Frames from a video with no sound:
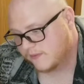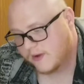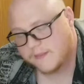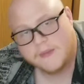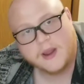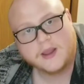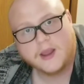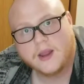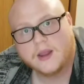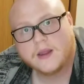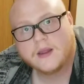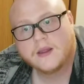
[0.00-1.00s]
I'm
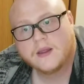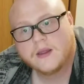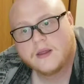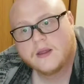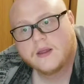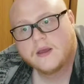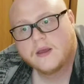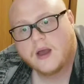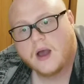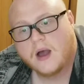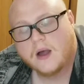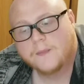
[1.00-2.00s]
making,
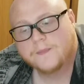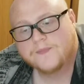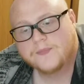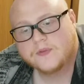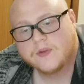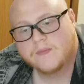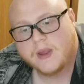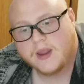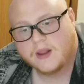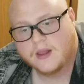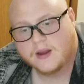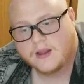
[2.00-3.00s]

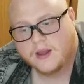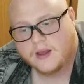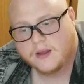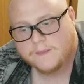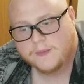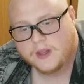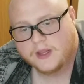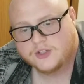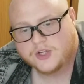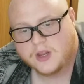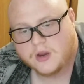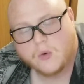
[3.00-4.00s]
like a
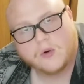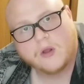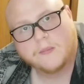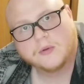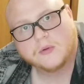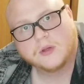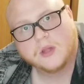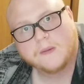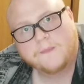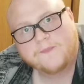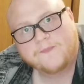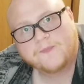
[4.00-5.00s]
chicken cordon bleu
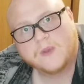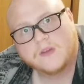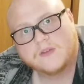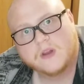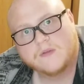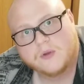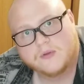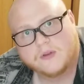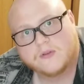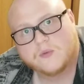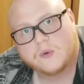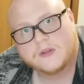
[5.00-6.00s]
club. Instead of using
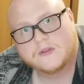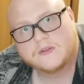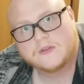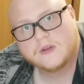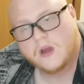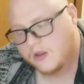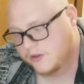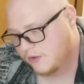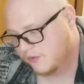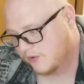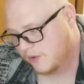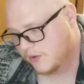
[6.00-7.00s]
Swiss, I'll
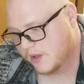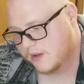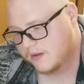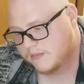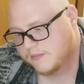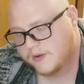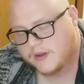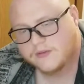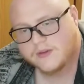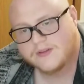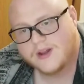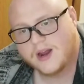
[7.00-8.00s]
use Gouda because
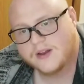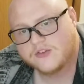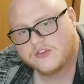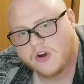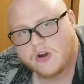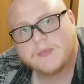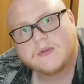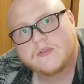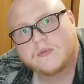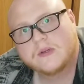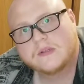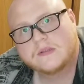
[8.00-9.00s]
it's not as sharp as
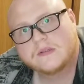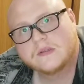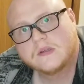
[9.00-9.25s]
Swiss,